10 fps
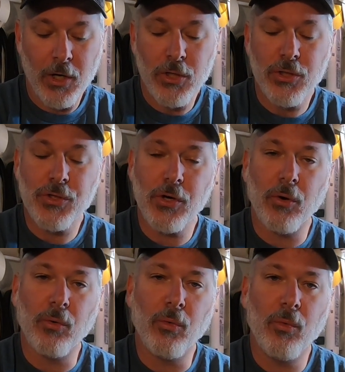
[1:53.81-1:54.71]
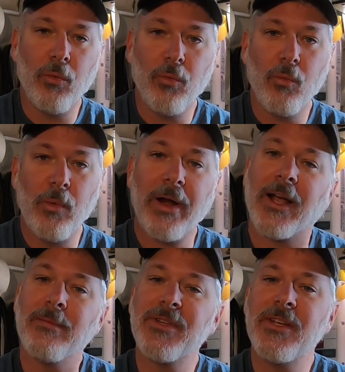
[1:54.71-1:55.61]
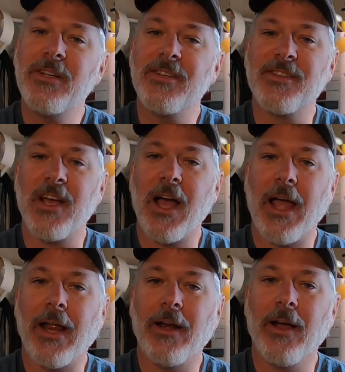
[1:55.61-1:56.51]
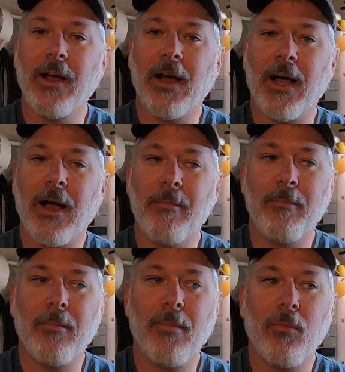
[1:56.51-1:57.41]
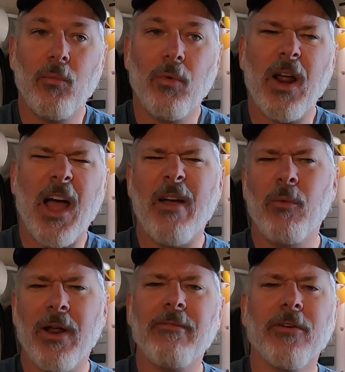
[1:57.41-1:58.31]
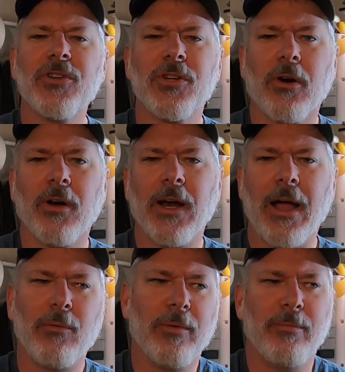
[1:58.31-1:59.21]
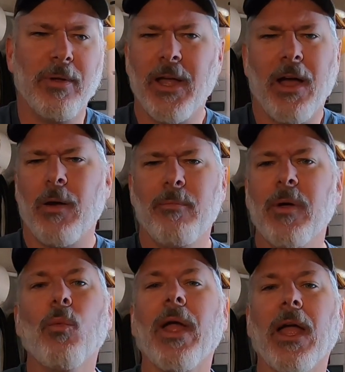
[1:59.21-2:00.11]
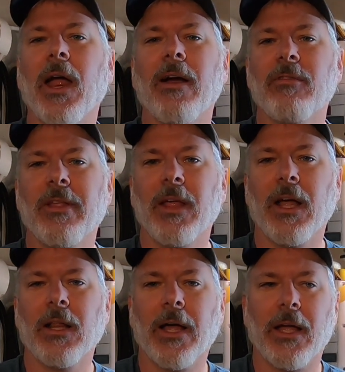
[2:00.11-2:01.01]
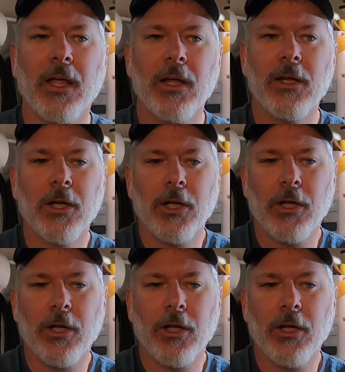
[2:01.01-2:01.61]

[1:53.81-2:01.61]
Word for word: So when it comes to design, um, when I when I first started, I would be I would be winging everything like you